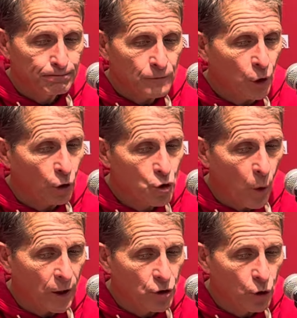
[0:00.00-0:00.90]
you know,
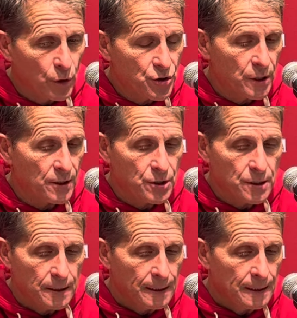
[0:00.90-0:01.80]
22
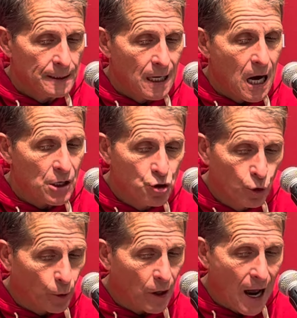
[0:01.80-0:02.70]
assists,
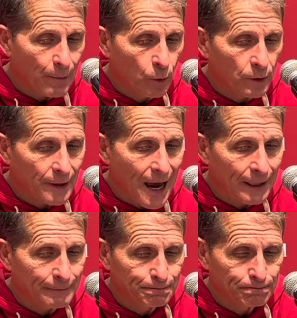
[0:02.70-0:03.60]
super happy with that.